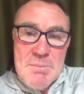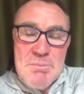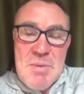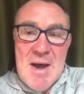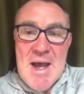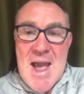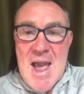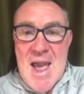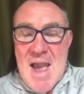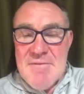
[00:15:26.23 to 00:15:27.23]
But
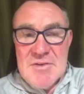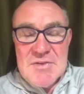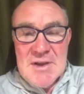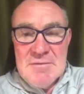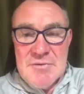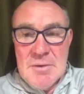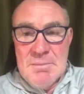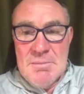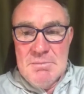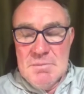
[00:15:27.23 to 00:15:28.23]
everything
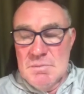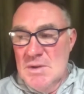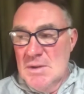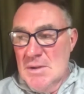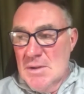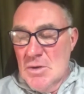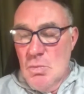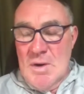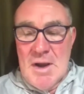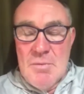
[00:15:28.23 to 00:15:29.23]
from
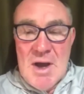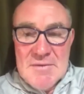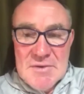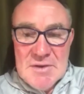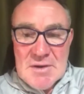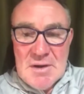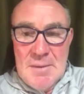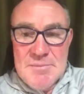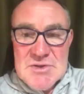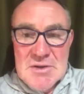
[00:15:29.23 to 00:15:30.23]
when I arrived at the
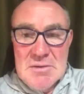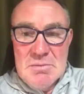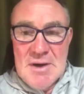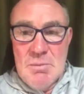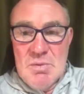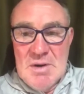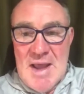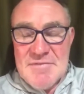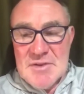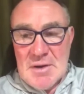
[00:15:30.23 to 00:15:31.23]
club till when I
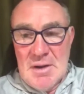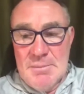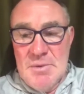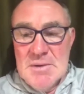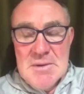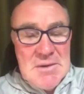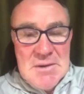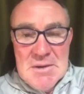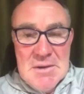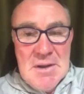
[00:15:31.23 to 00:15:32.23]
left the club,
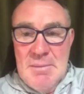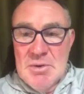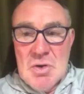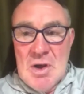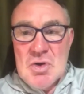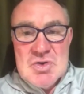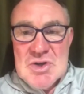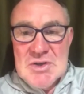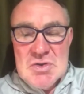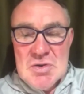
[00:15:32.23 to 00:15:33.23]
I couldn't
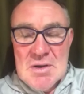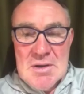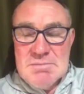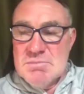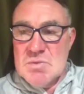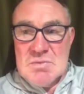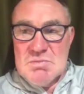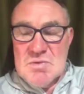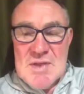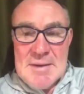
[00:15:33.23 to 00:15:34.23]
say
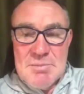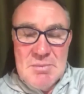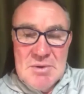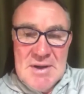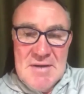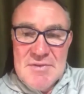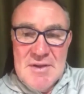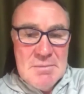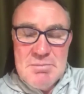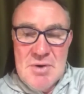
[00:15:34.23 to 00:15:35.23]
thank people enough.
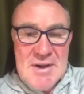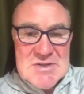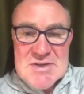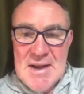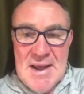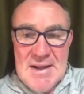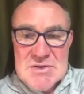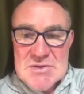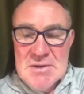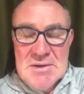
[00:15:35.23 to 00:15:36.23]
They're a brilliant set of
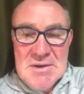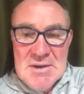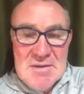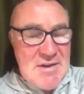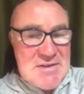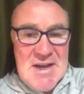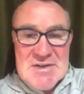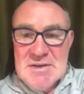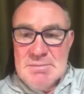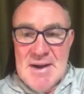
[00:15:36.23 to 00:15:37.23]
lads,
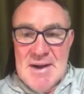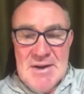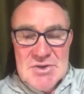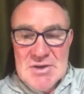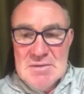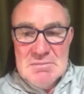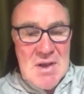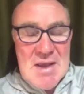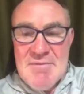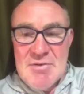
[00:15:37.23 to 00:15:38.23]
fantastic manager,
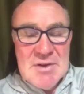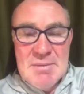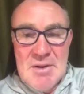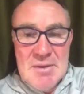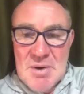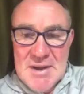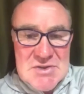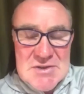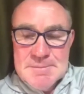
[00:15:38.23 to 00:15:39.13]
everything about the place.